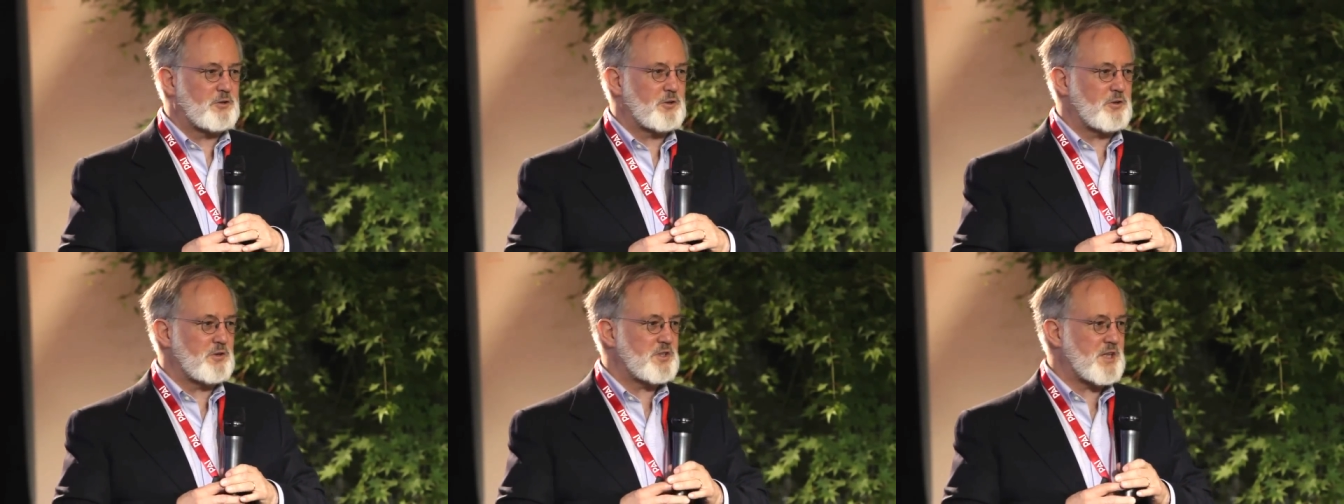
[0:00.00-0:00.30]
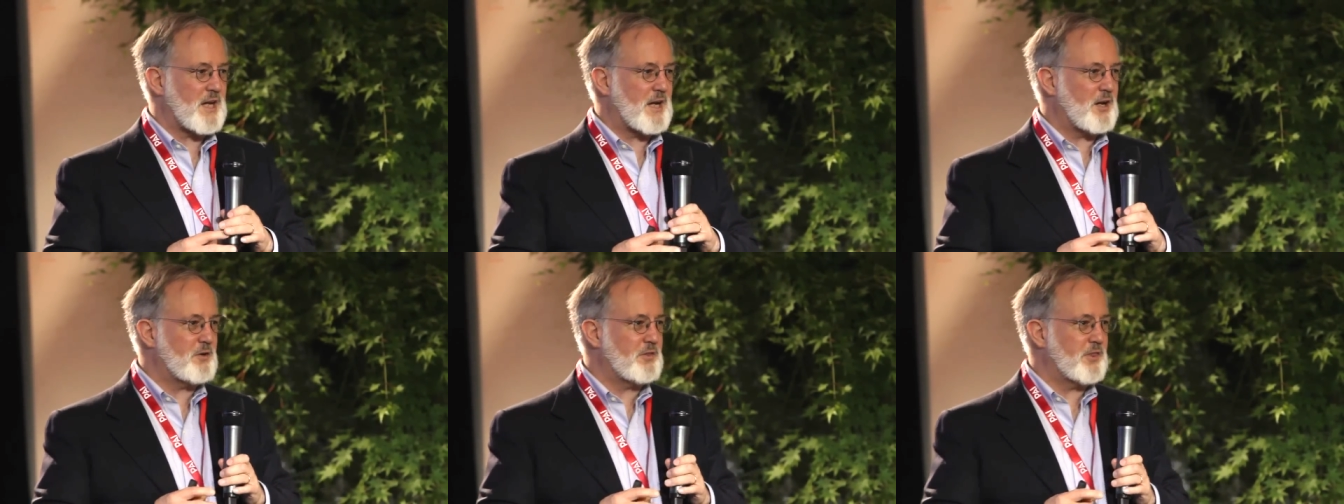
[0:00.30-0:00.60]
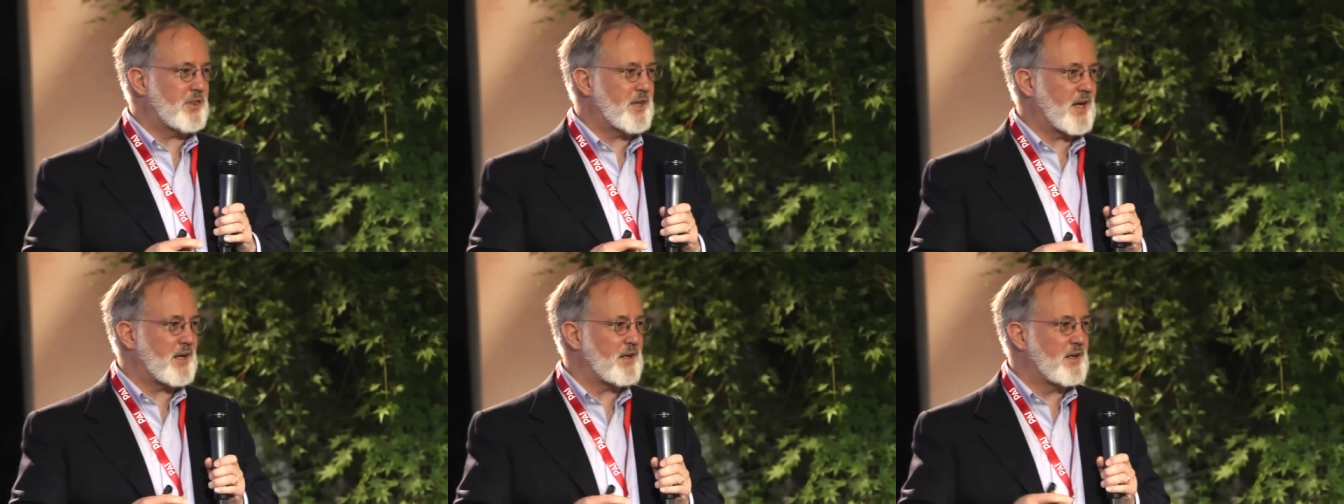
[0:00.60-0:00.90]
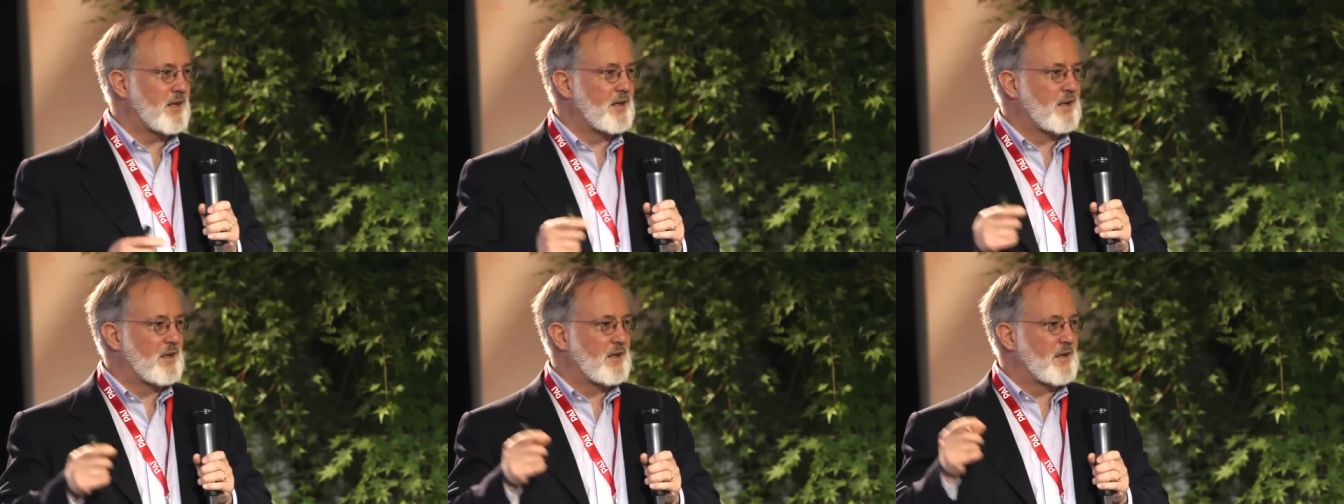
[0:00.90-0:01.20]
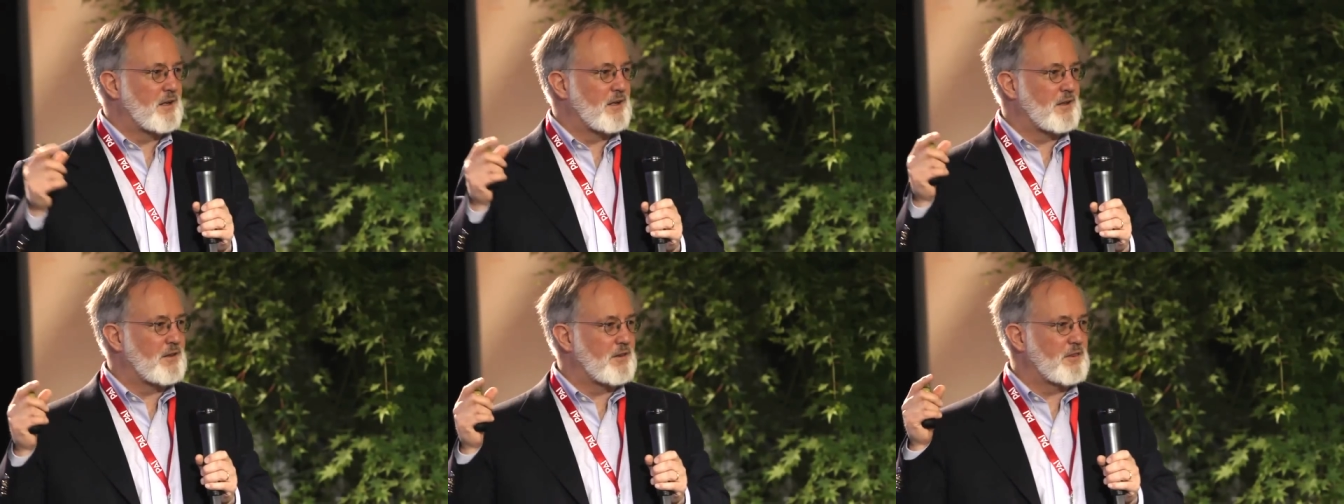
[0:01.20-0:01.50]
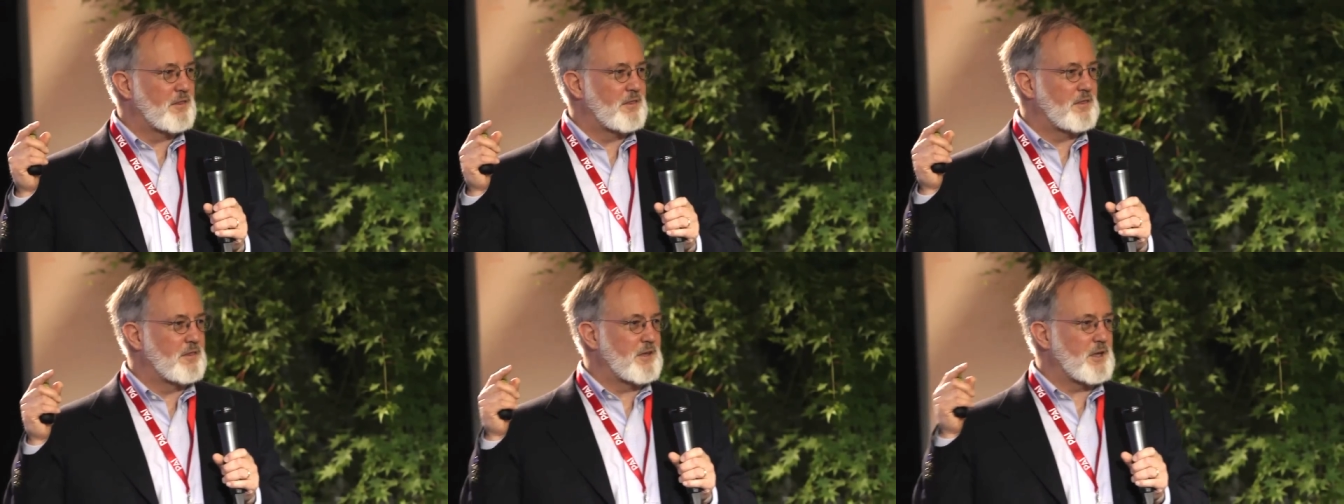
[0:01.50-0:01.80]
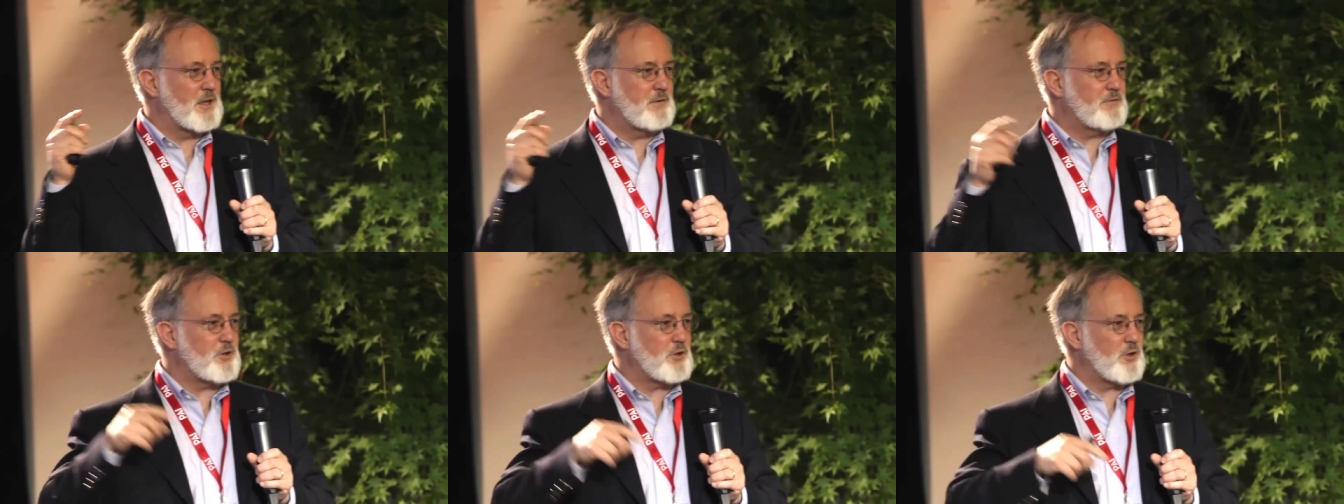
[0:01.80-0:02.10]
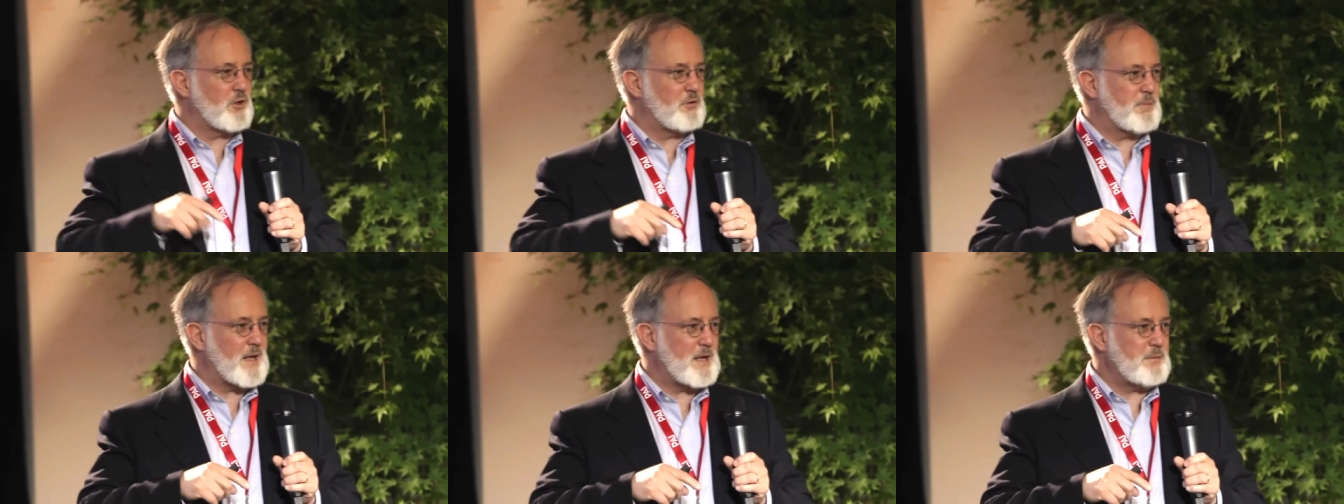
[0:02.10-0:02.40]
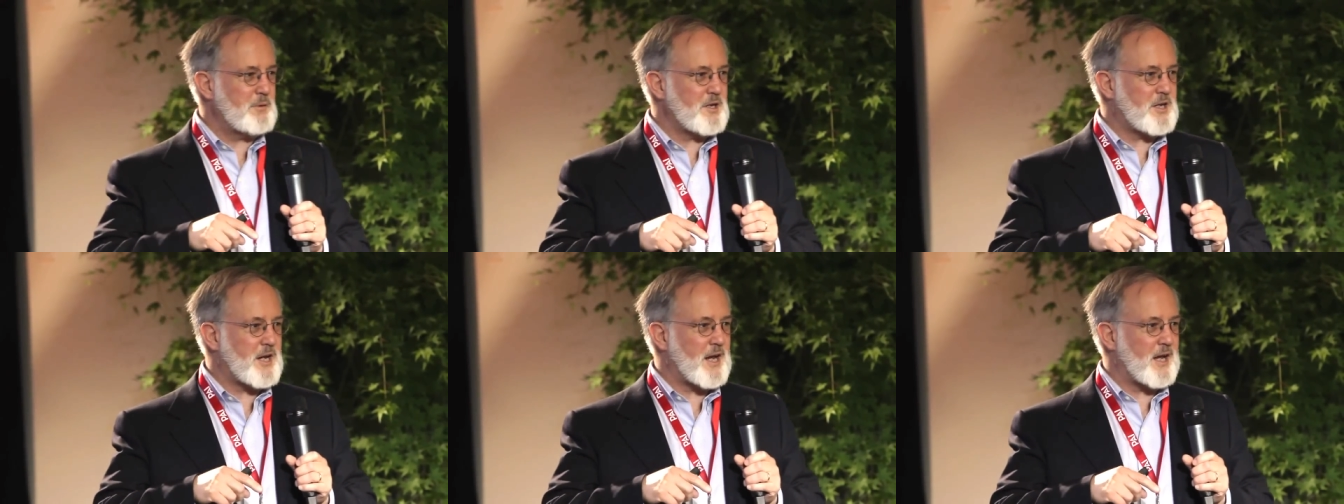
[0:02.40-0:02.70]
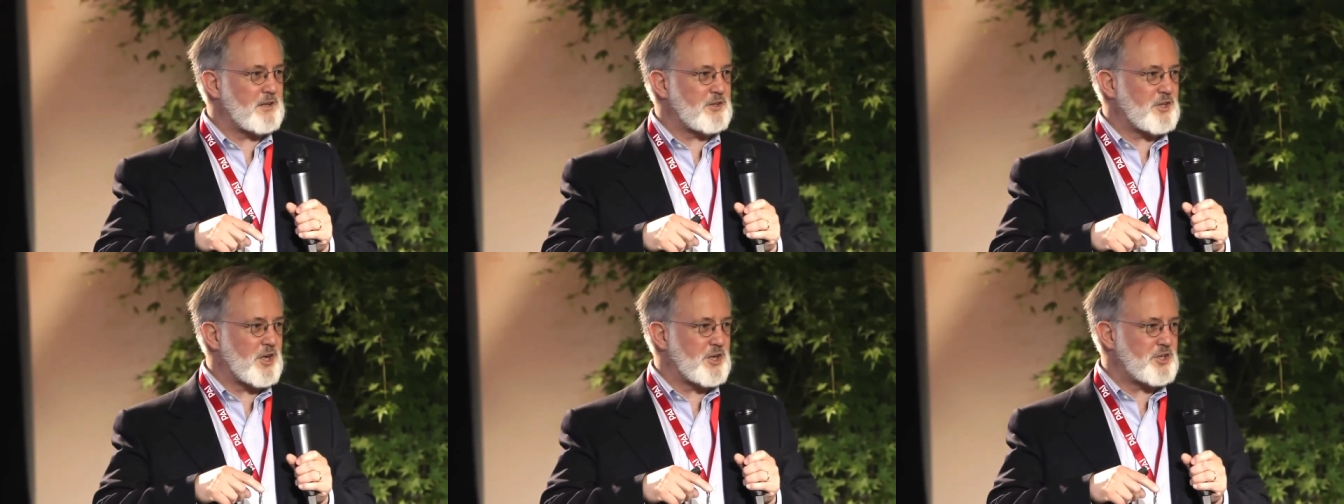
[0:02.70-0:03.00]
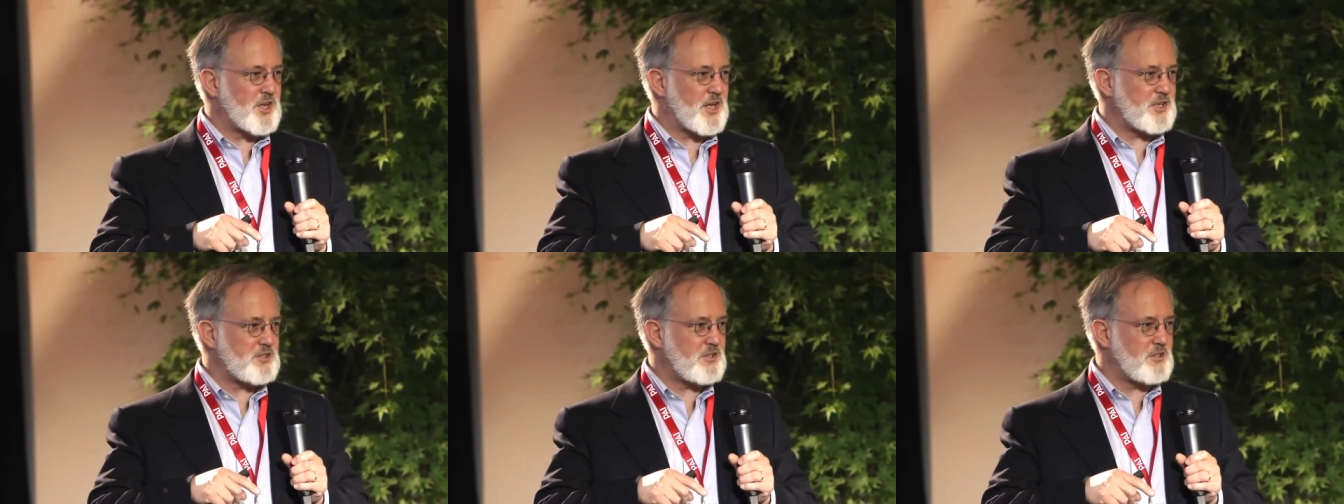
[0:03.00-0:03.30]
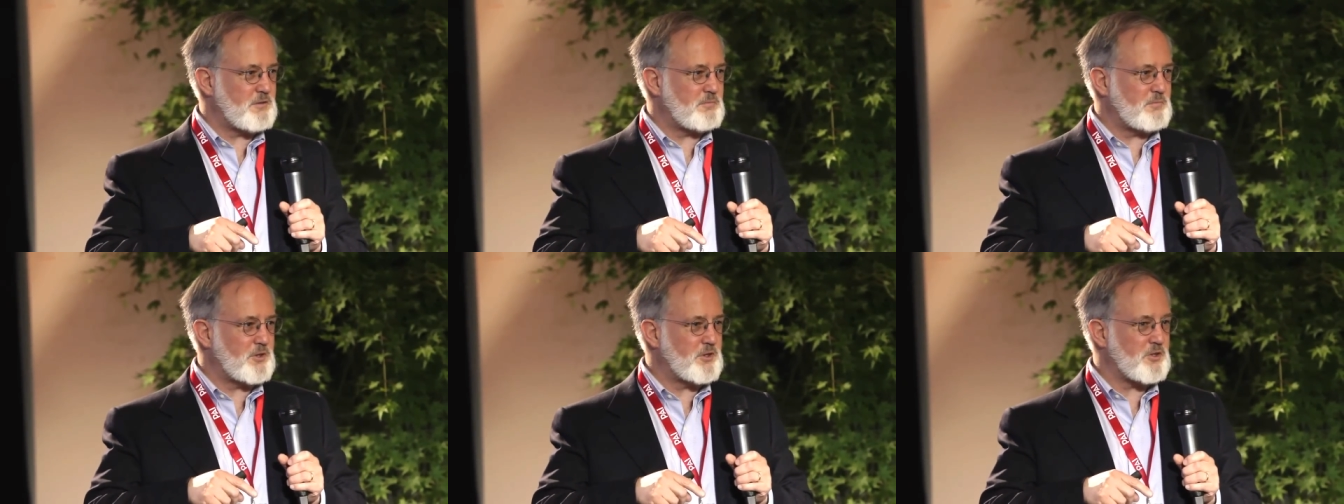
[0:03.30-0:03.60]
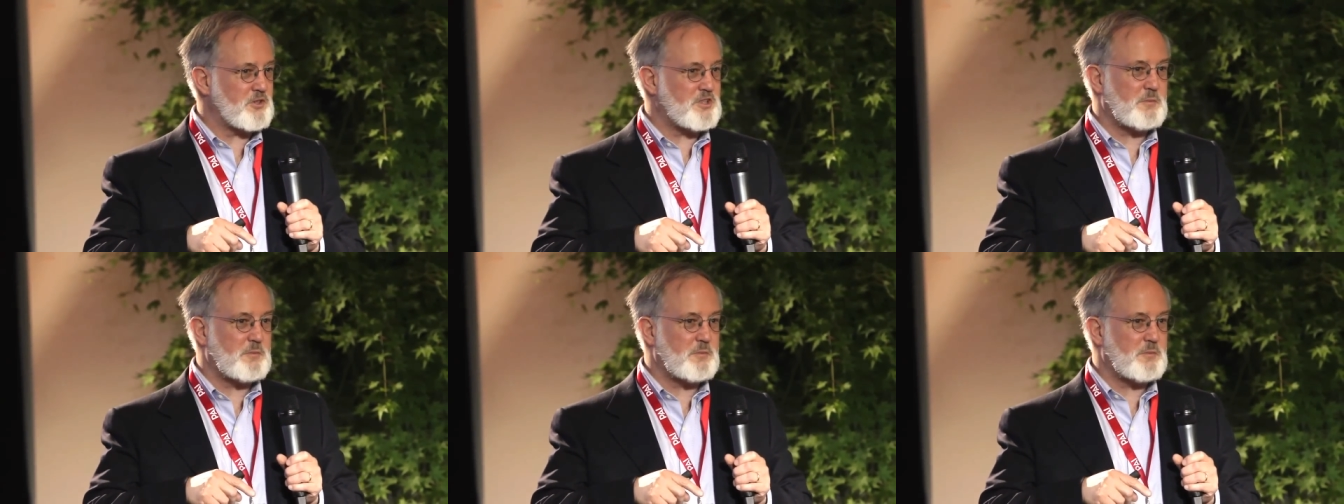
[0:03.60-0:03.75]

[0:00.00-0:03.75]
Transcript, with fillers: turns out that even though the baby can't digest them,